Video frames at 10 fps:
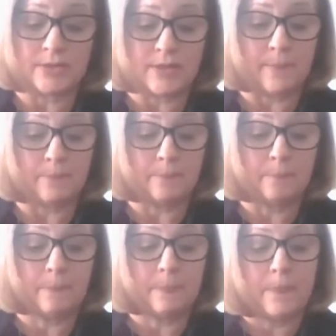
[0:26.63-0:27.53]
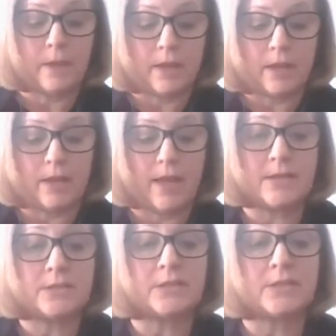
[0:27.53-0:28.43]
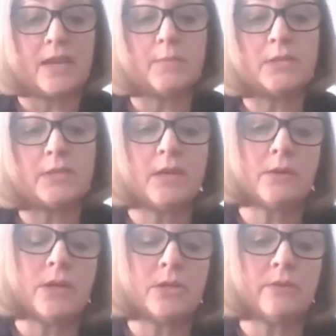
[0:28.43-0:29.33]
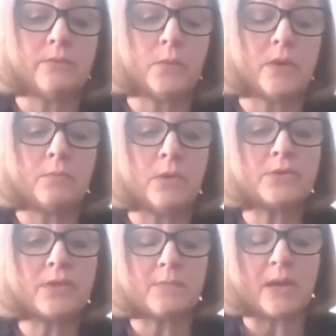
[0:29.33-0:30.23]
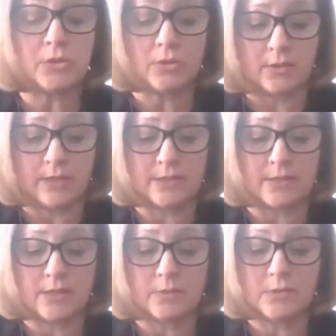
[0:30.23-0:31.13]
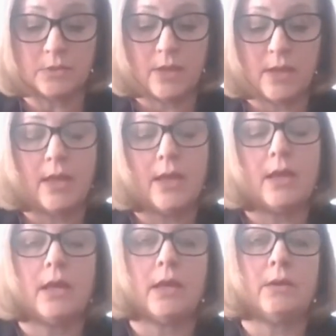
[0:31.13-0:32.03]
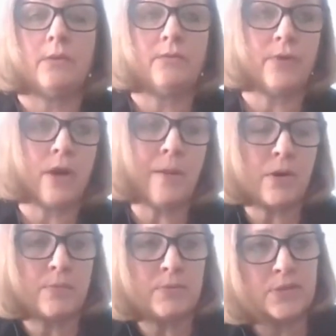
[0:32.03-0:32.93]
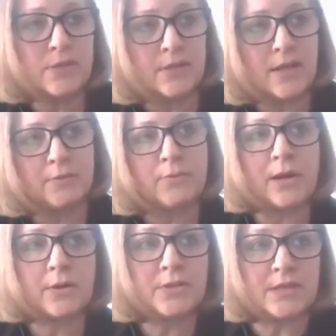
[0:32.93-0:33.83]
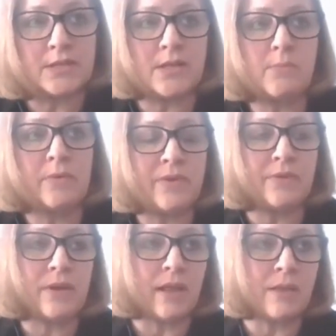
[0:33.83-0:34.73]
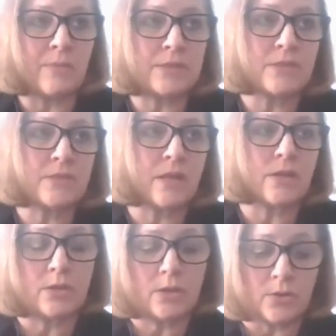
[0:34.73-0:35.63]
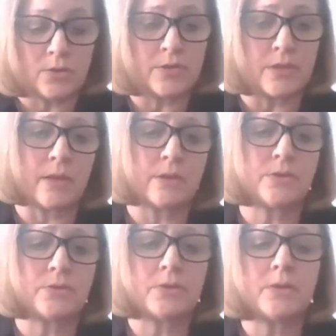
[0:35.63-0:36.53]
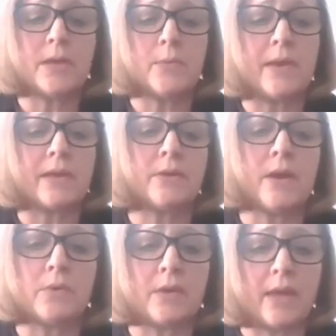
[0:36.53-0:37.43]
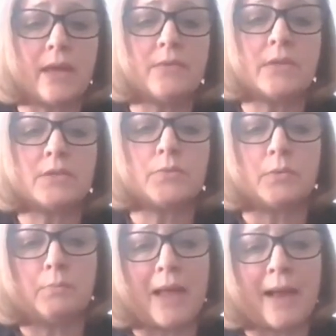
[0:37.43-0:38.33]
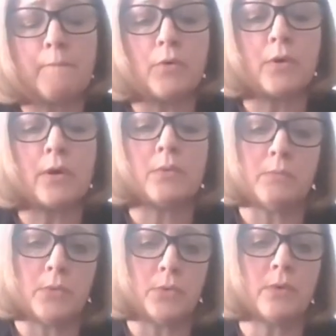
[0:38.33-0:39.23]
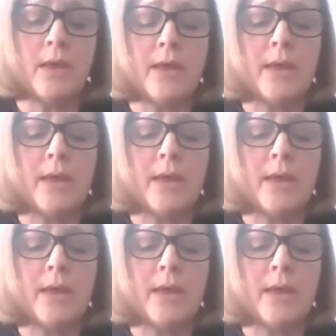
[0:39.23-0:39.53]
exam. It has a seamless integration with most of the major learning systems. And for our purposes today, Rutgers has a number of different LMSs that you're using there. So certainly we integrate with Canvas, with Blackboard, with Moodle.